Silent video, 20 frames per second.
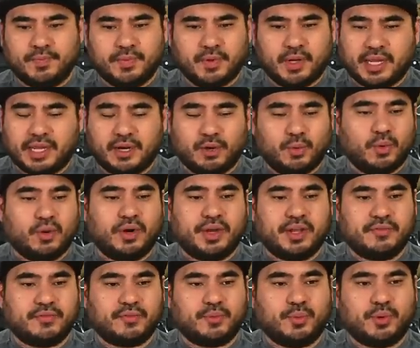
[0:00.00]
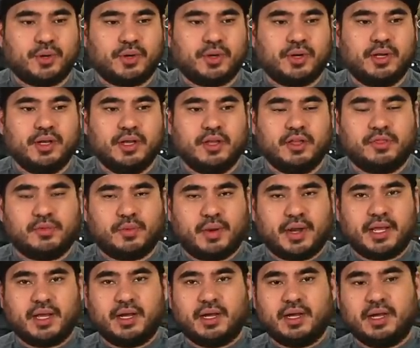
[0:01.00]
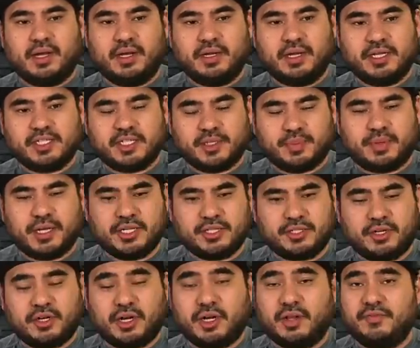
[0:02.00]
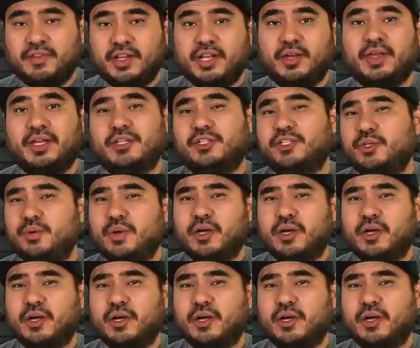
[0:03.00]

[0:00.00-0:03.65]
I got a warning for threading on a suppressor on a video that had two